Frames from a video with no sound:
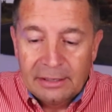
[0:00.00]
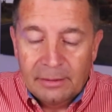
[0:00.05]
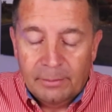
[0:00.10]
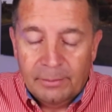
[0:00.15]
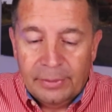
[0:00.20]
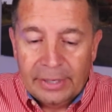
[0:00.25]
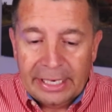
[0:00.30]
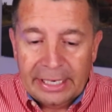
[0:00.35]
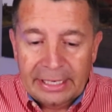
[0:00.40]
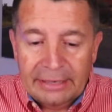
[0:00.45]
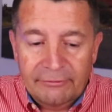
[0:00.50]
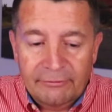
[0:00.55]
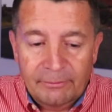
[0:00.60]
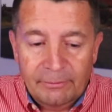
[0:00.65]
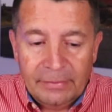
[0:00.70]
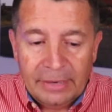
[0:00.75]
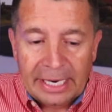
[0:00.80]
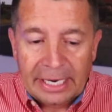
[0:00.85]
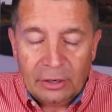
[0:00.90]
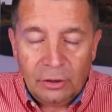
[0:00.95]
But
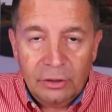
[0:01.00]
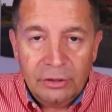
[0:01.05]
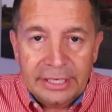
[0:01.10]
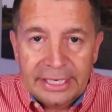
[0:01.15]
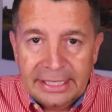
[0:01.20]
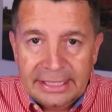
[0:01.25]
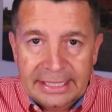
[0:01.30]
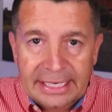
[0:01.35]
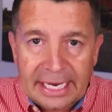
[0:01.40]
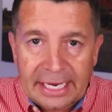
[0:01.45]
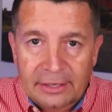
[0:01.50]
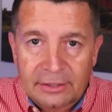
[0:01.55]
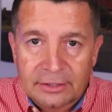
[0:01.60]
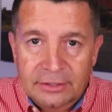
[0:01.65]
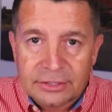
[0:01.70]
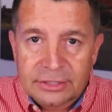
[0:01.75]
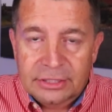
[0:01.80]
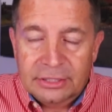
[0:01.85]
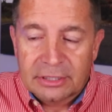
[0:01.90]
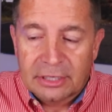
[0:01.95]
my early
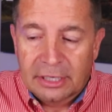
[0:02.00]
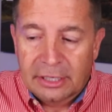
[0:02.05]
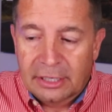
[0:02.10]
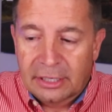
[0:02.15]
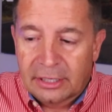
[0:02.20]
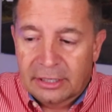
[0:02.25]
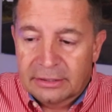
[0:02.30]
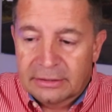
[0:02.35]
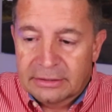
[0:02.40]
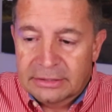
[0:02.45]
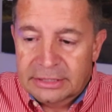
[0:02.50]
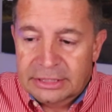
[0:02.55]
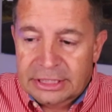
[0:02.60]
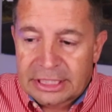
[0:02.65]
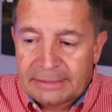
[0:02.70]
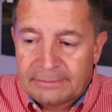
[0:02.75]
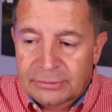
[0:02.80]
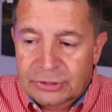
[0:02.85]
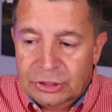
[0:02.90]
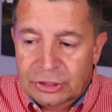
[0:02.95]
indicators uh,
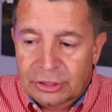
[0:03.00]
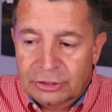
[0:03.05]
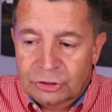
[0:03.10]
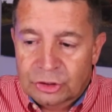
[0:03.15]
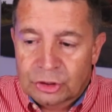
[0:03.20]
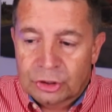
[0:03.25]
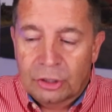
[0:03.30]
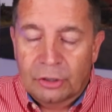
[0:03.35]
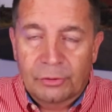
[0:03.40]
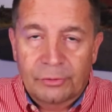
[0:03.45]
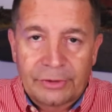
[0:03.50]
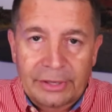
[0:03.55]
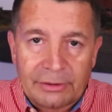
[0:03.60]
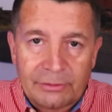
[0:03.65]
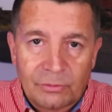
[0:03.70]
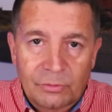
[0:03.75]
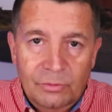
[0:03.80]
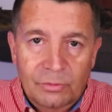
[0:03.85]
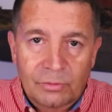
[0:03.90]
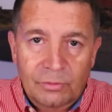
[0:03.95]
seem to show that